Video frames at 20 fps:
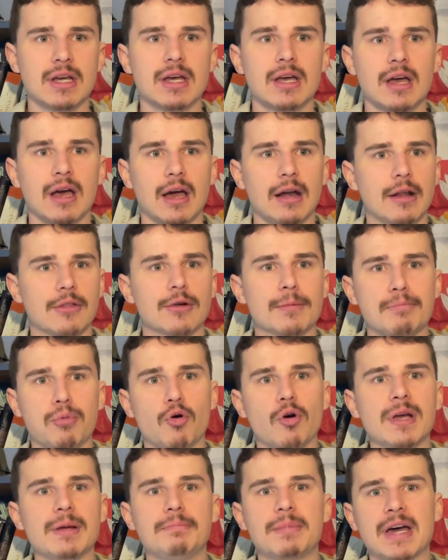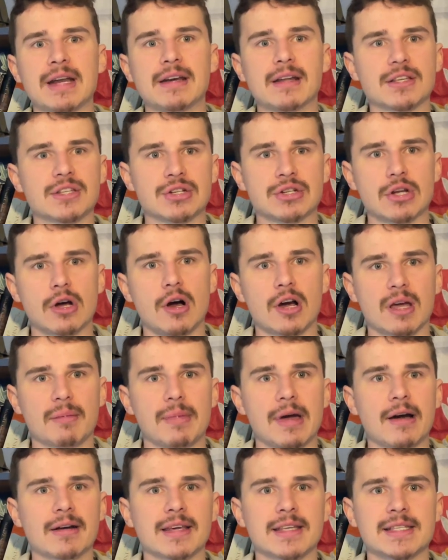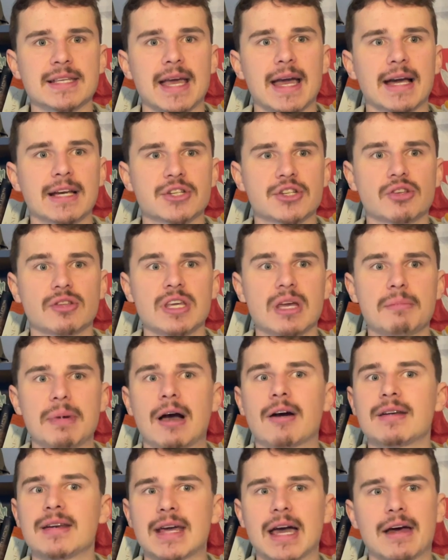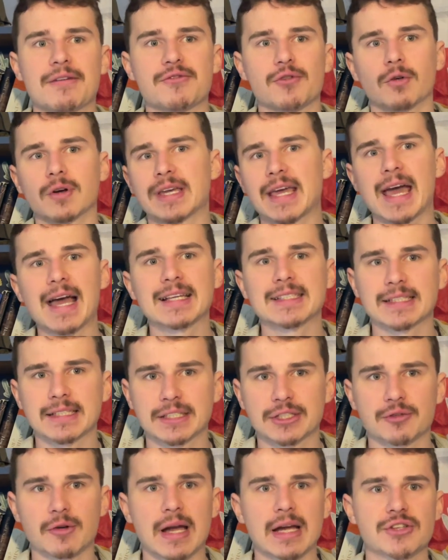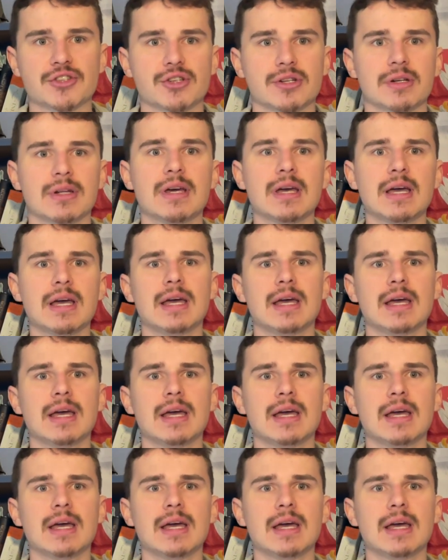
Another point Ben doesn't talk about is actually about natural gas extraction.